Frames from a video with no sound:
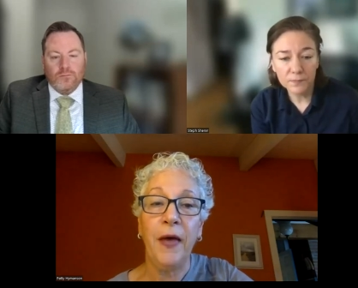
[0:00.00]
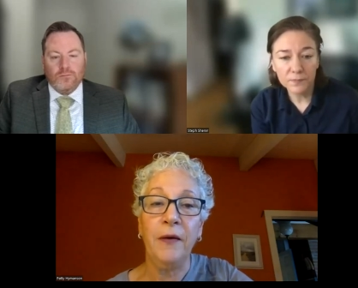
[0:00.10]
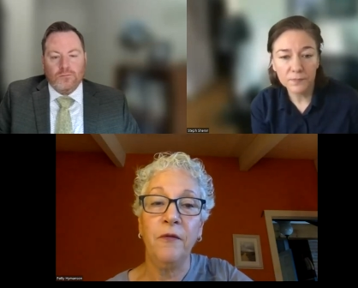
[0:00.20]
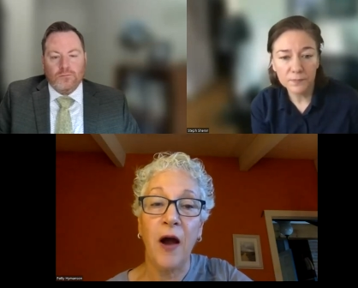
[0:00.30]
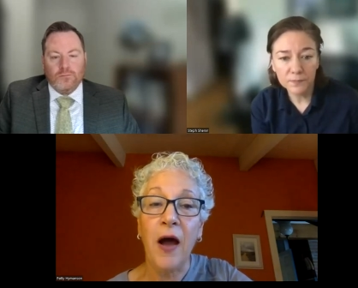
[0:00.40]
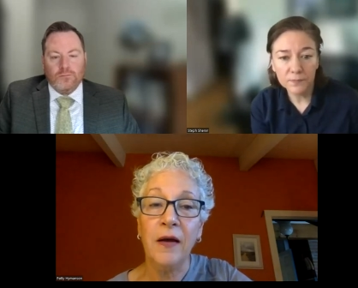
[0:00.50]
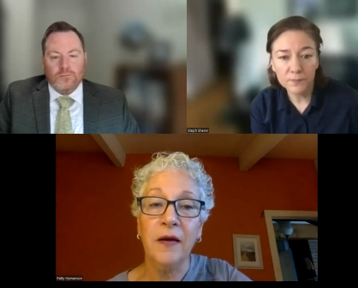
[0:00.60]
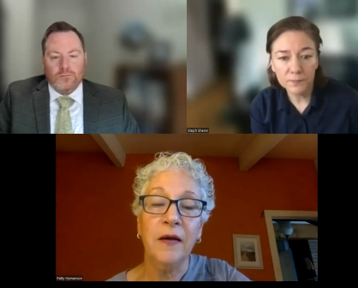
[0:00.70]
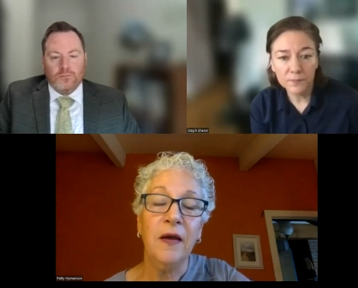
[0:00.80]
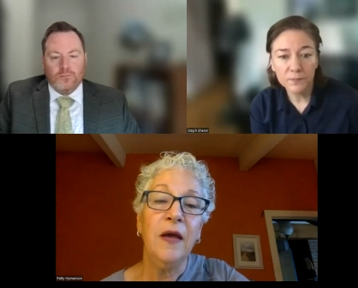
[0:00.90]
Speaker 1: bedrock,
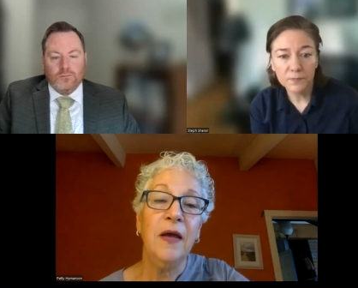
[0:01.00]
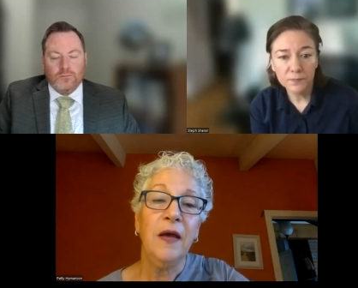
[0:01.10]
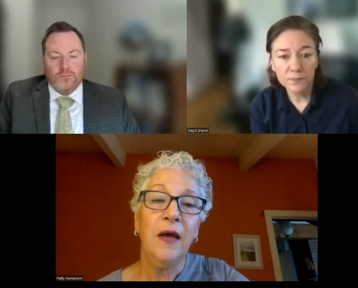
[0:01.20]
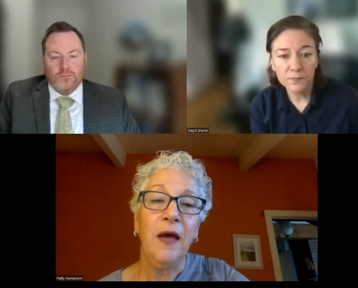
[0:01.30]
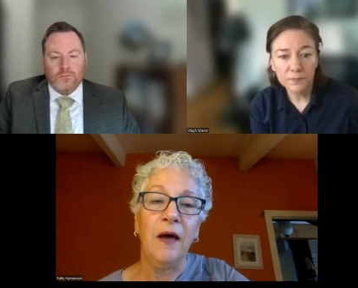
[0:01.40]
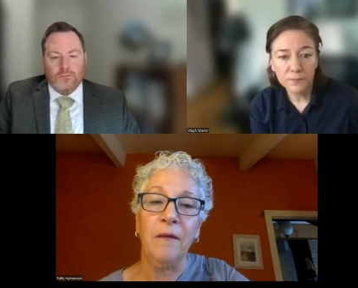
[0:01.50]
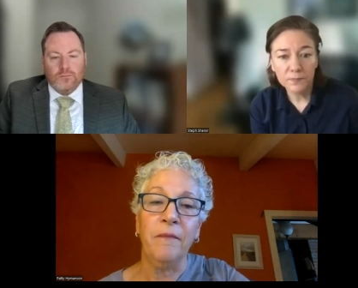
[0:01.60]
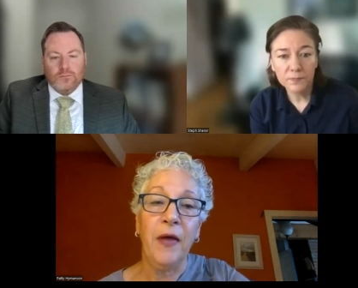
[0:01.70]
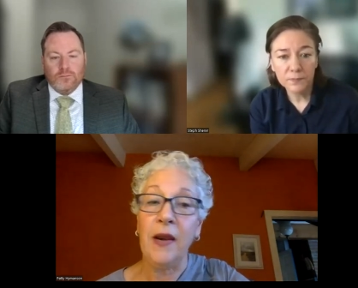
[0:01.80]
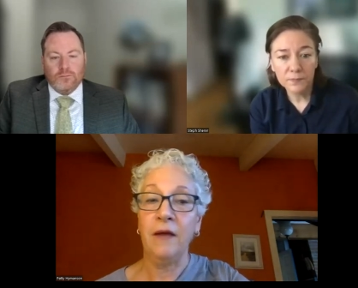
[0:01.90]

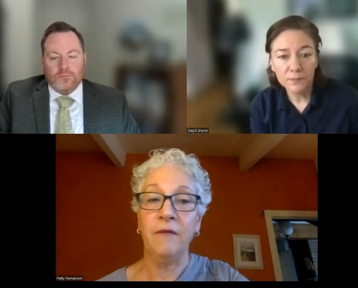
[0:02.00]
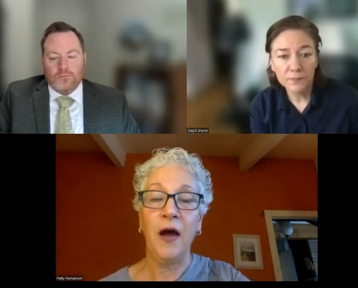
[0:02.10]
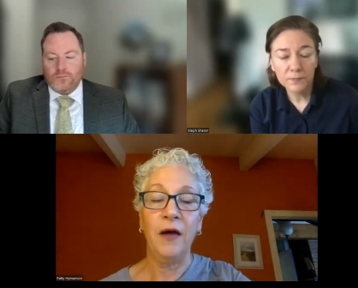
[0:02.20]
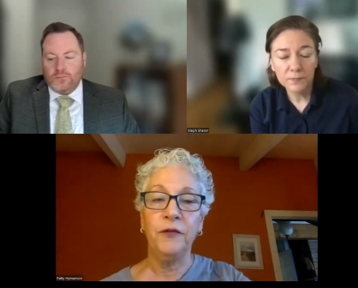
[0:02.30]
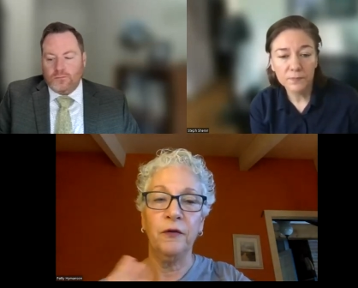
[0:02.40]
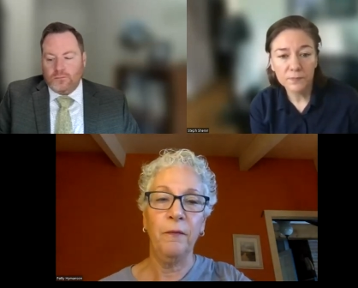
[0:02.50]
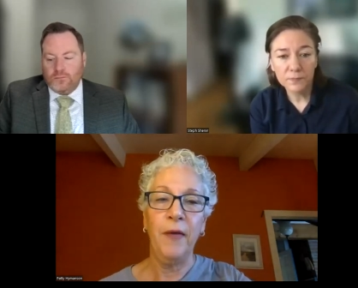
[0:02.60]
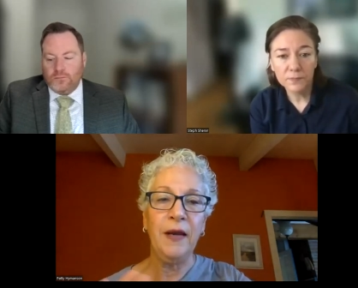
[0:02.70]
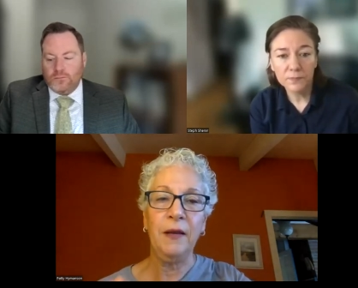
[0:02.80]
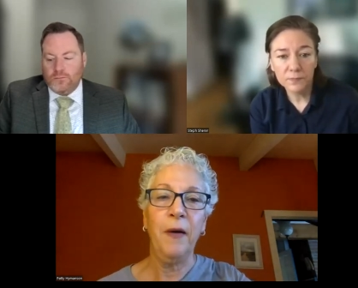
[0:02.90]
um, and I've gone through
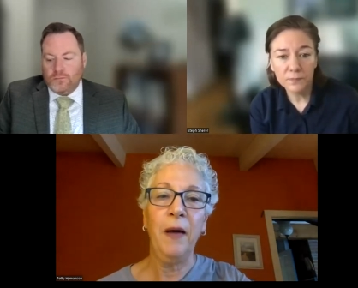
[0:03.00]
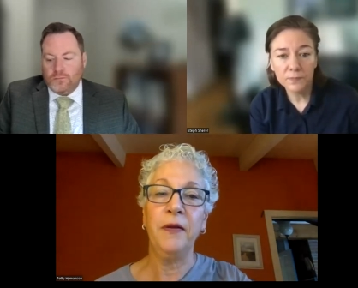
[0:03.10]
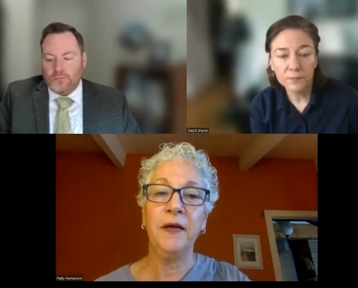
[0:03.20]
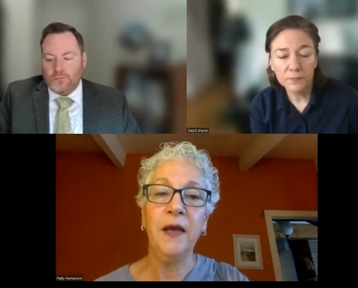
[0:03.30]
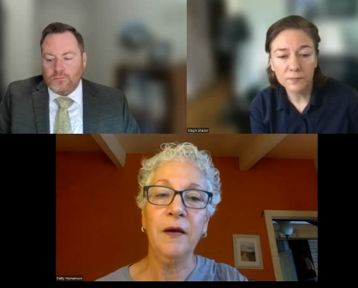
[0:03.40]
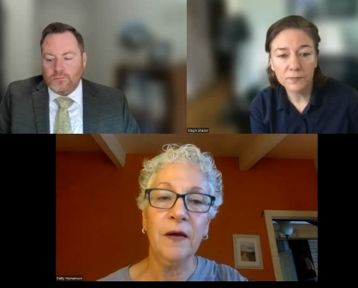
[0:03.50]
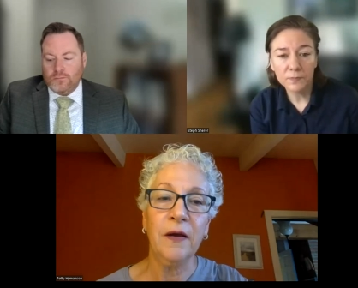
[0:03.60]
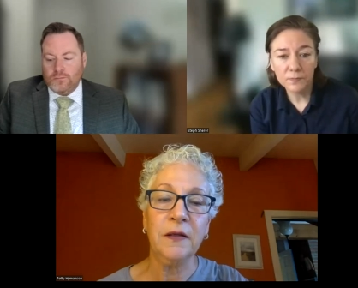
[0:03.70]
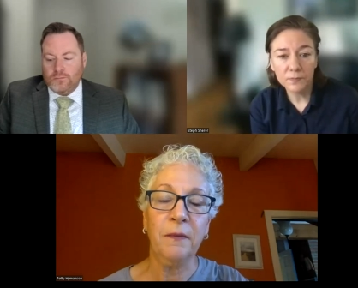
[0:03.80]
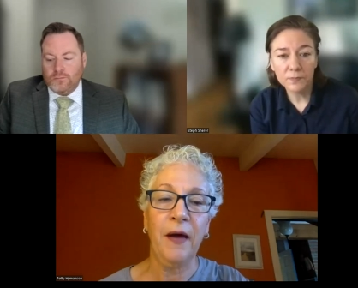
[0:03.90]
many public
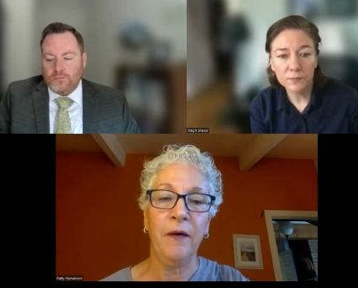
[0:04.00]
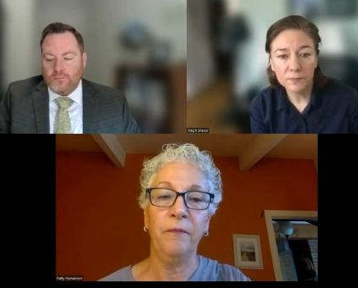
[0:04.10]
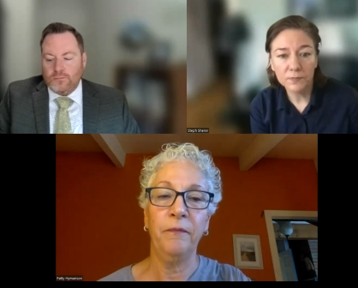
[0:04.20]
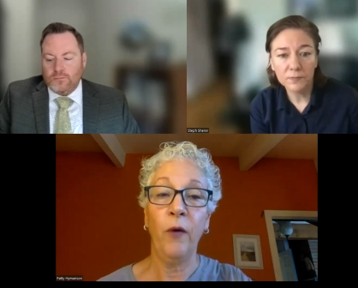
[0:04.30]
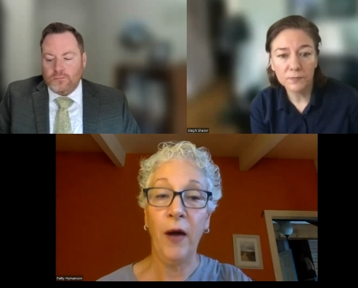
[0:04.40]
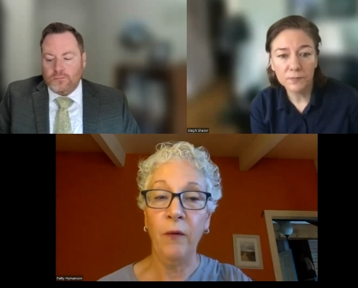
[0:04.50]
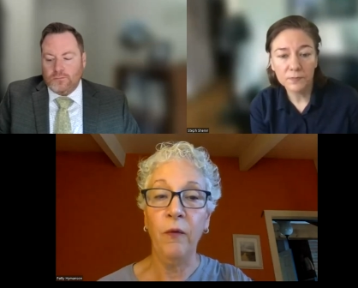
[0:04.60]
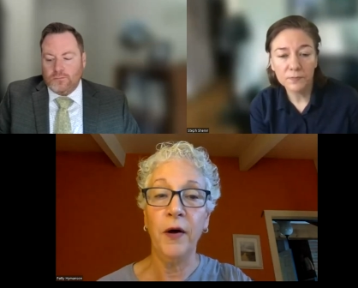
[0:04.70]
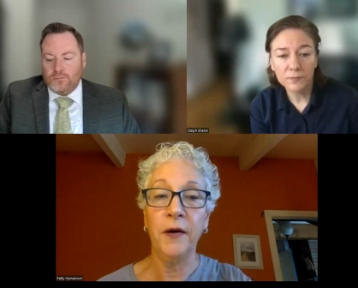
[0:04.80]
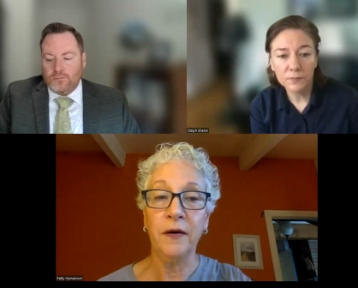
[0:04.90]
hearings about well
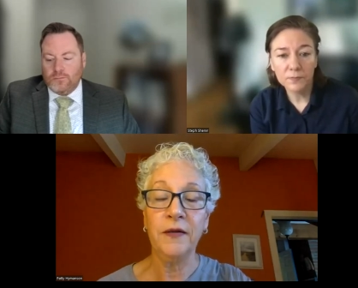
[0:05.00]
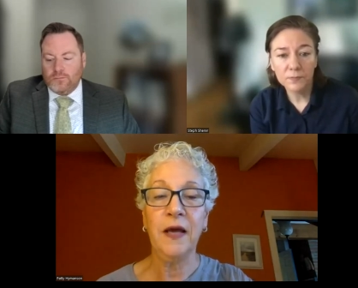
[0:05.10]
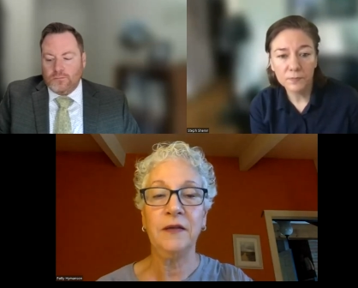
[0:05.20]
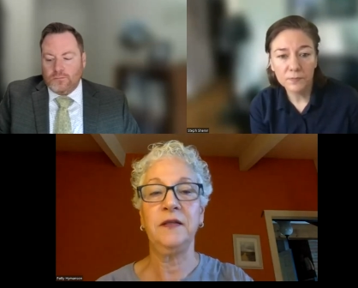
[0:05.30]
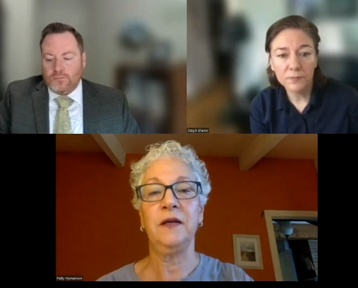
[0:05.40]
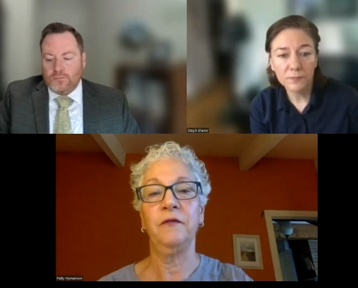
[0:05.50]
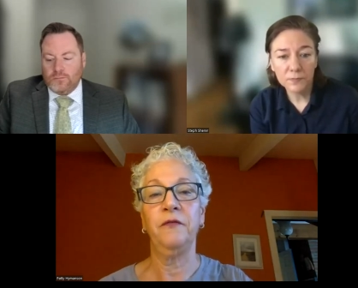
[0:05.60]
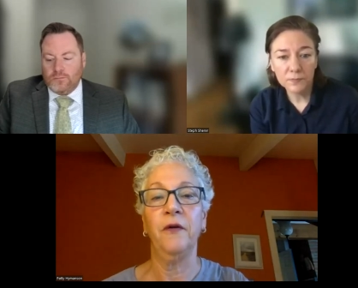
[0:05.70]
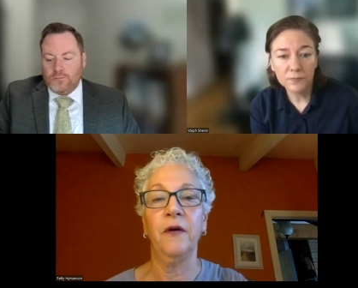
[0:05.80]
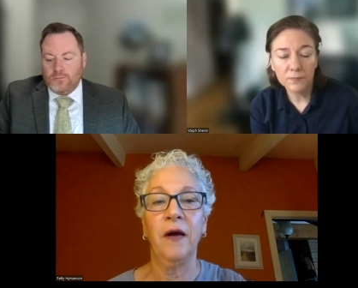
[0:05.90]
water and testing
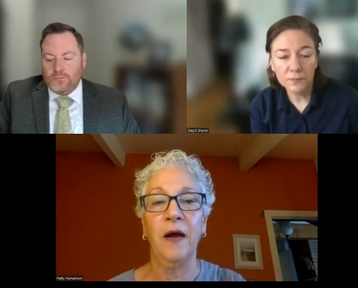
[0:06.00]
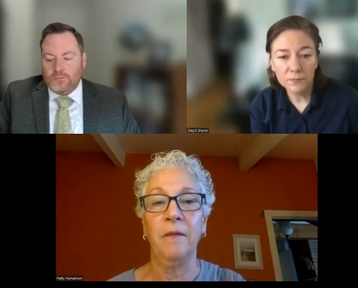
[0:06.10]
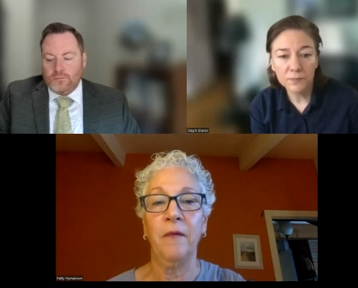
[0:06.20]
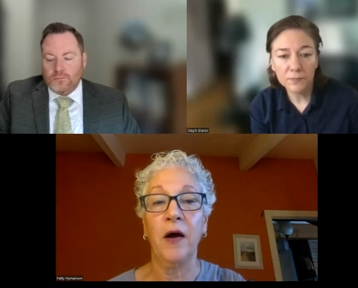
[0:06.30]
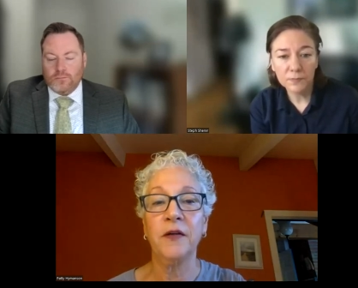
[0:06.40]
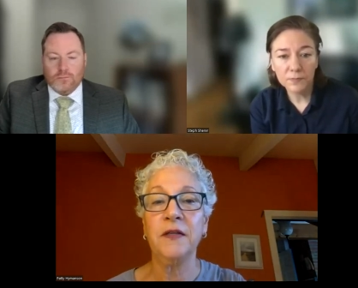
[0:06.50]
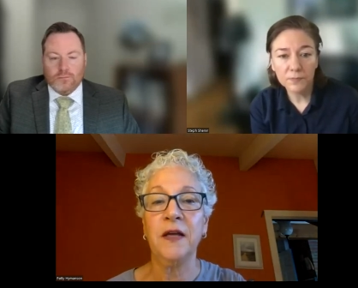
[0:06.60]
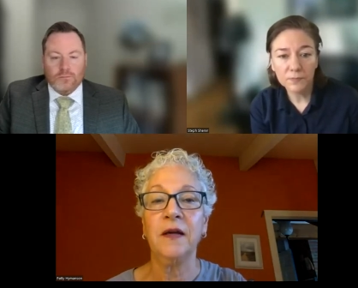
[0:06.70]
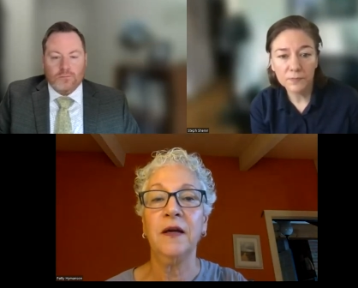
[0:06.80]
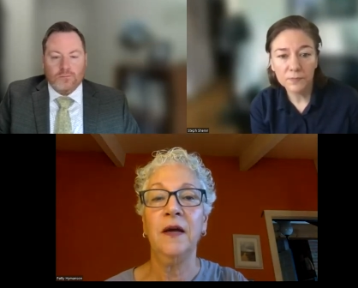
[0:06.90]
for um,
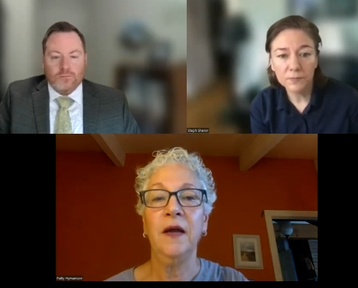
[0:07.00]
arsenic.